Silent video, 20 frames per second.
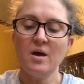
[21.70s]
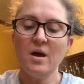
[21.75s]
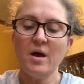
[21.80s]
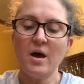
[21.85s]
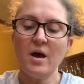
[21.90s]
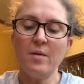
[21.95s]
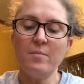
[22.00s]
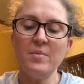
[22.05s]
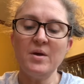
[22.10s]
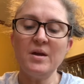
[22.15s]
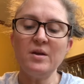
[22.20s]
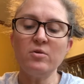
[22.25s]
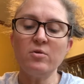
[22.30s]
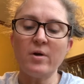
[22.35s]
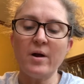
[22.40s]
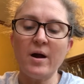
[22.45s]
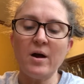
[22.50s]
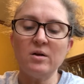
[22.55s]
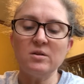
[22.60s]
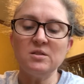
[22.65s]
Amid
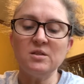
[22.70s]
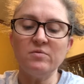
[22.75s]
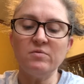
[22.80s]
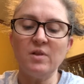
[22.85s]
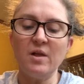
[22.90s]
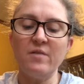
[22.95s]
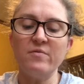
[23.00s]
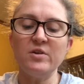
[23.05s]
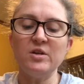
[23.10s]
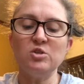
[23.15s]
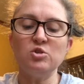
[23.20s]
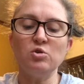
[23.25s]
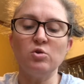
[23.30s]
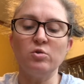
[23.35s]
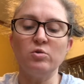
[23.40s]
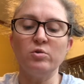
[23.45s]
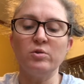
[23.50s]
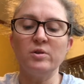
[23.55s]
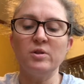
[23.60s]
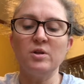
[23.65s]
crowds of loving
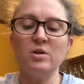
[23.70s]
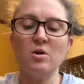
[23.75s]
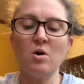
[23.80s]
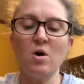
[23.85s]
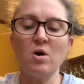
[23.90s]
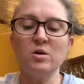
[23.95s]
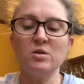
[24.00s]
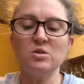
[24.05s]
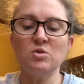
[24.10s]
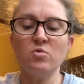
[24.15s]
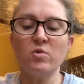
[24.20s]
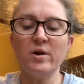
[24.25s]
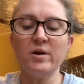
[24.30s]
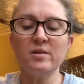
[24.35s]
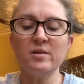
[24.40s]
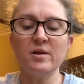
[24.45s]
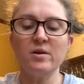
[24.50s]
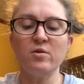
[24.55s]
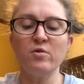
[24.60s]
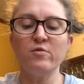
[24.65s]
children, the dogs
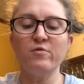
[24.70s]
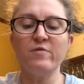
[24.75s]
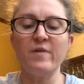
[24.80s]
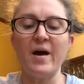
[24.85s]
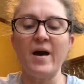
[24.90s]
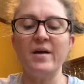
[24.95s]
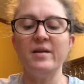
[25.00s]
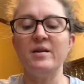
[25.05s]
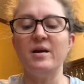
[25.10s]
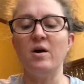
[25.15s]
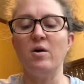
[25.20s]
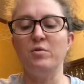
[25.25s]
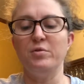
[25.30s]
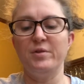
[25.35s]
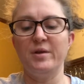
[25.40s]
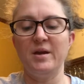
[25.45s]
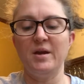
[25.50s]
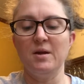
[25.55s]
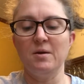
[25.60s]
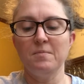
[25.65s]
quickly grew fat and
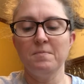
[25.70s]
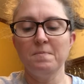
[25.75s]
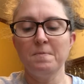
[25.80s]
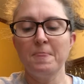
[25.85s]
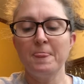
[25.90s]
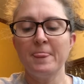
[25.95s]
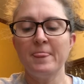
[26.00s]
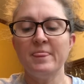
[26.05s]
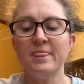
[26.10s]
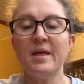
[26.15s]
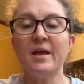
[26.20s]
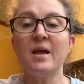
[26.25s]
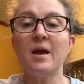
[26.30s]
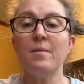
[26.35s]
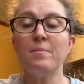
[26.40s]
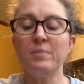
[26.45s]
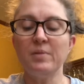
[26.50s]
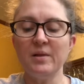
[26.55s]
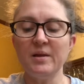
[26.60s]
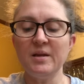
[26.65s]
healthy. They
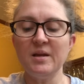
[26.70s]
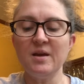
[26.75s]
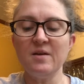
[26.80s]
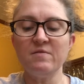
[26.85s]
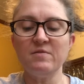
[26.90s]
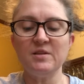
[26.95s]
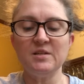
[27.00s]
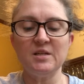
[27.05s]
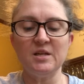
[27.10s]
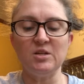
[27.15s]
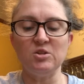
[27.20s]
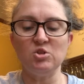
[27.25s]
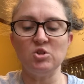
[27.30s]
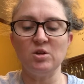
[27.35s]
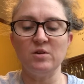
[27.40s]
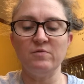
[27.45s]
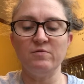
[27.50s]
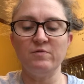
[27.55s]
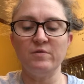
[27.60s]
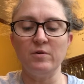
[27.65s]
got plenty of
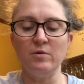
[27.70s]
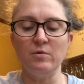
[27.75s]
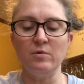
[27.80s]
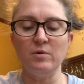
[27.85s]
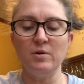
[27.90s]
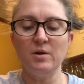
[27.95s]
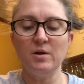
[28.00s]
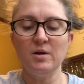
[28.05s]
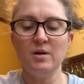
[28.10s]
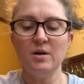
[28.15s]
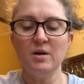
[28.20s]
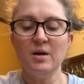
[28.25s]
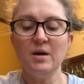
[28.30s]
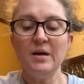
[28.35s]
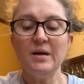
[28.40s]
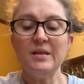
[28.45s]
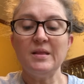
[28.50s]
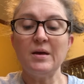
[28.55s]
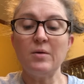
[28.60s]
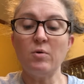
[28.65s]
attention and food.
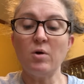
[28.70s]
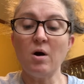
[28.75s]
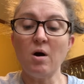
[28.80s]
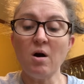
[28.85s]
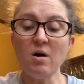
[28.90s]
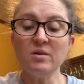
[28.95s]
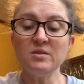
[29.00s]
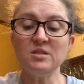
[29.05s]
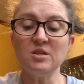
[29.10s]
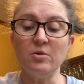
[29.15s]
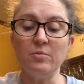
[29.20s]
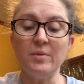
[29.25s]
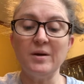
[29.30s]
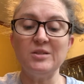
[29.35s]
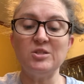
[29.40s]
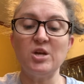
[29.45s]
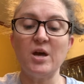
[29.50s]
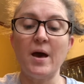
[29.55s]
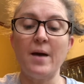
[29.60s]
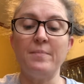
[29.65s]
They were also
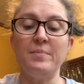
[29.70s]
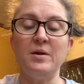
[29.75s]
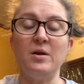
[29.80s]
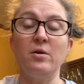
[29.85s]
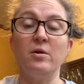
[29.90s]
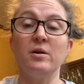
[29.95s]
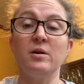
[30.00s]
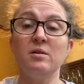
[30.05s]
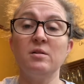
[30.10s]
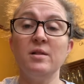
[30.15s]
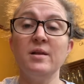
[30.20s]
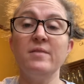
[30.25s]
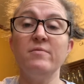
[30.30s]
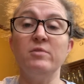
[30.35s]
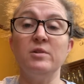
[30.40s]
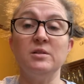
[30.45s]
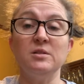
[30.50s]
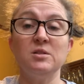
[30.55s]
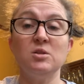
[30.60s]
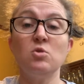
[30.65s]
much happier in
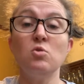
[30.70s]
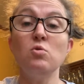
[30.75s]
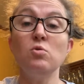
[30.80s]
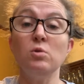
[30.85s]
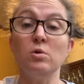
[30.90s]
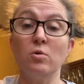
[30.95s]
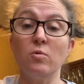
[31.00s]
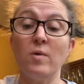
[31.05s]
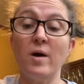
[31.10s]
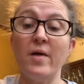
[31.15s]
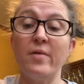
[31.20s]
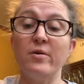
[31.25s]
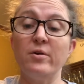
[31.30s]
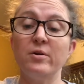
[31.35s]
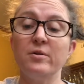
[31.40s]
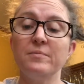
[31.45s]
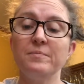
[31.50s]
Cleveland's cooler weather.